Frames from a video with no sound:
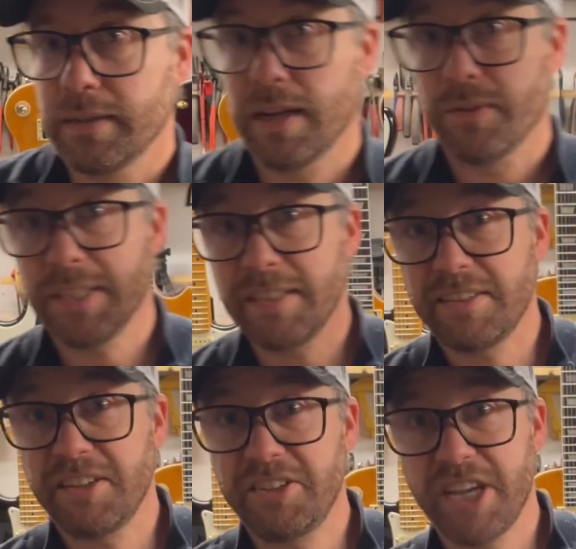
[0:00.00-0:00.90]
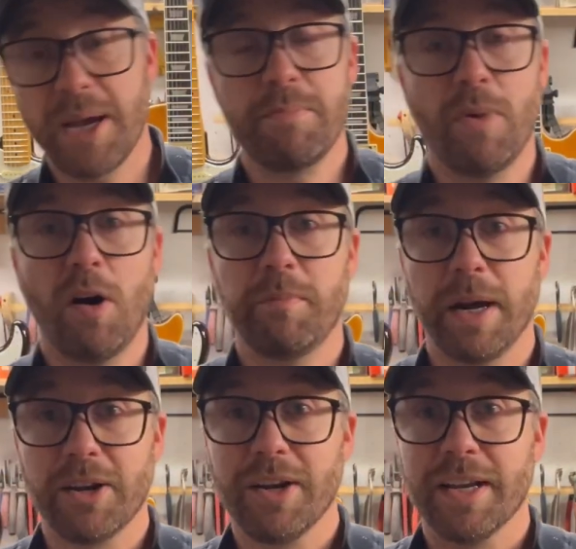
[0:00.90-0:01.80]
Now this is a gem of
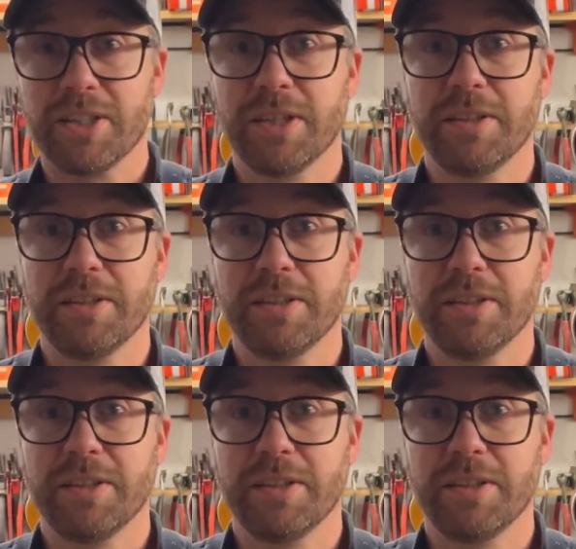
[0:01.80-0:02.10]
my collection.